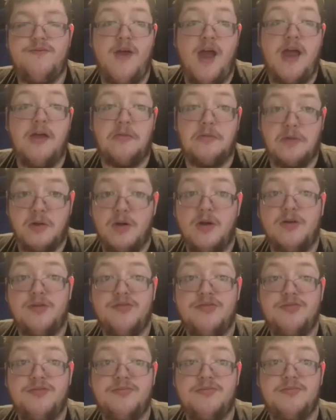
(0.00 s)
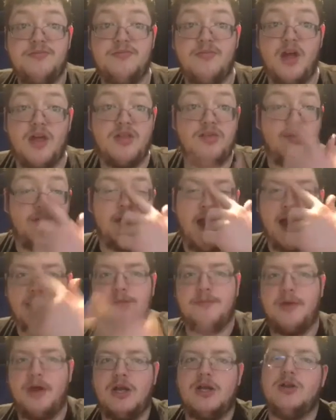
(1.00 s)
Fair enough. I thought he
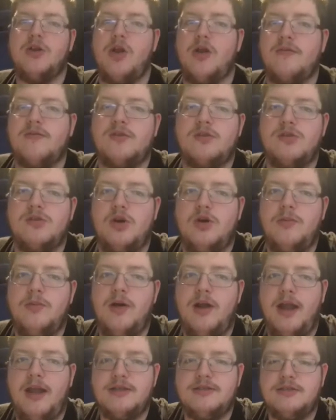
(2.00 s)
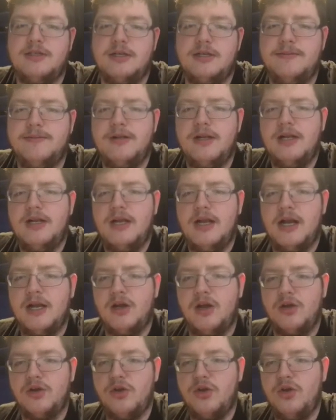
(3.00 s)
had a bit of creative control, but I guess not.
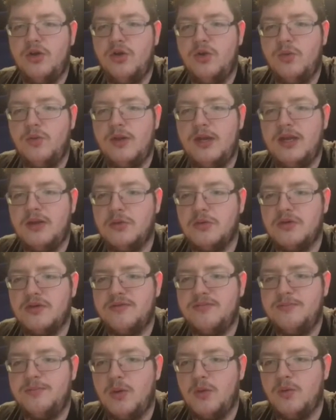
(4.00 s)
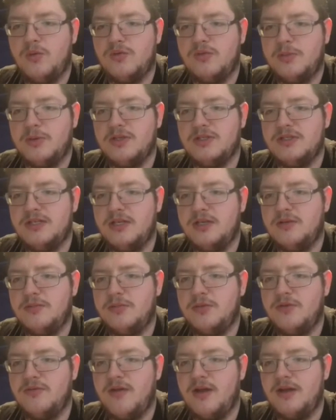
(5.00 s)
And on who he would have built
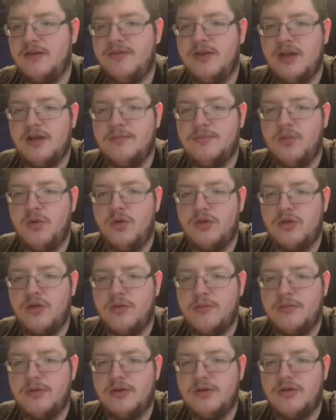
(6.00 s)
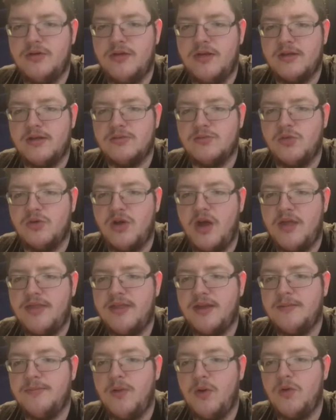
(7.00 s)
WCW around if he had bought the company in 2001, I
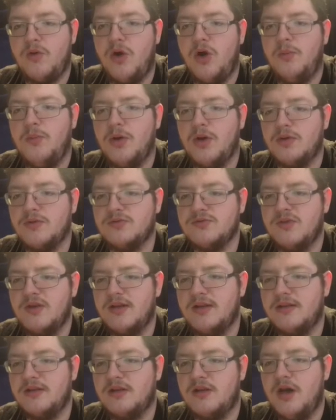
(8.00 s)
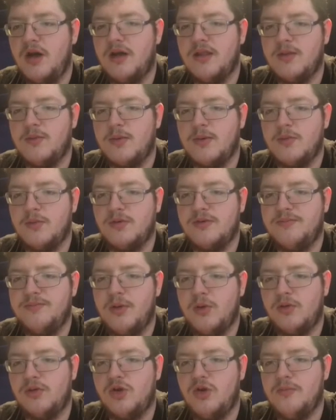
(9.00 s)
think Bill Goldberg was really the guy that we would have
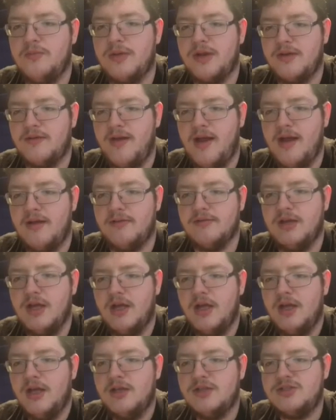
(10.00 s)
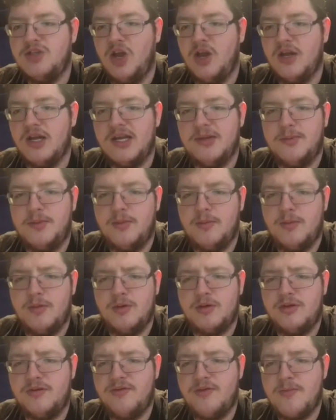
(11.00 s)
built the company around. Certainly we
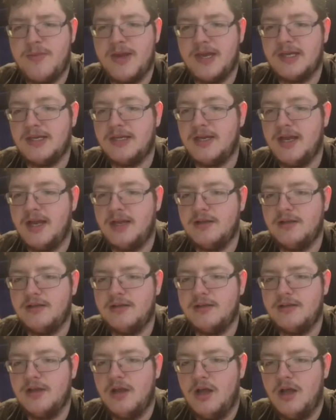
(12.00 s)
would have maintained